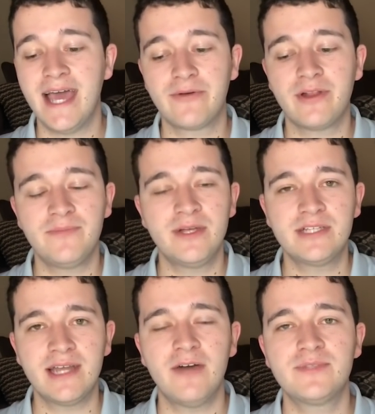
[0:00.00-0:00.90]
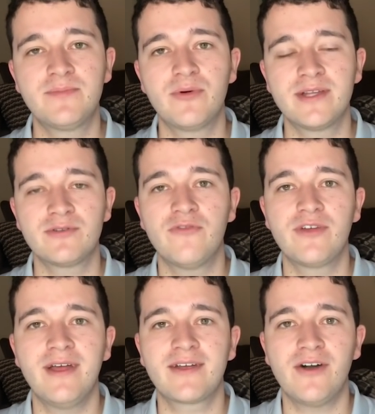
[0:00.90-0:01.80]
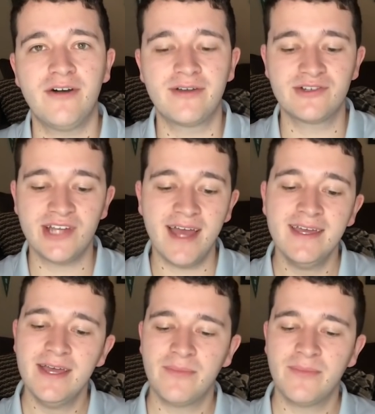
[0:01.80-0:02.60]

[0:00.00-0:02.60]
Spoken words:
I'd really appreciate it. Help support us over here at Calling Our Shot,